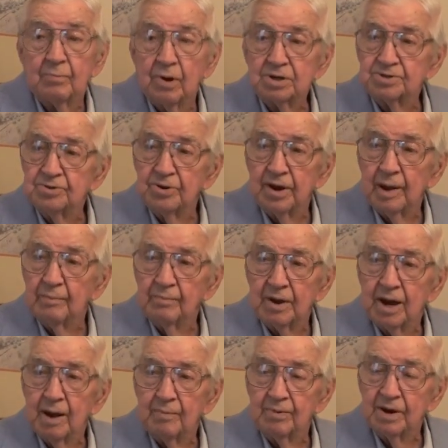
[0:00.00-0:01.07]
butchered up
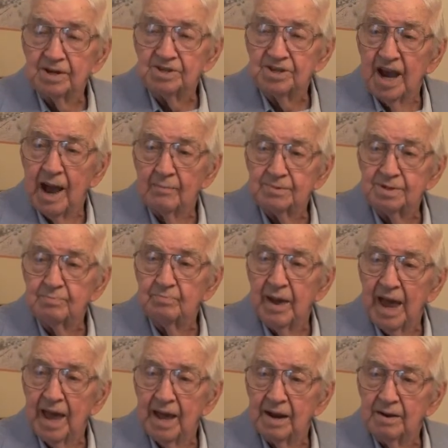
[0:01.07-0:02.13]
a couple of jobs
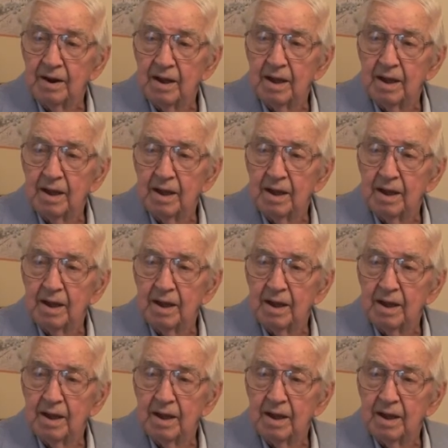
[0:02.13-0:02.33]
bad.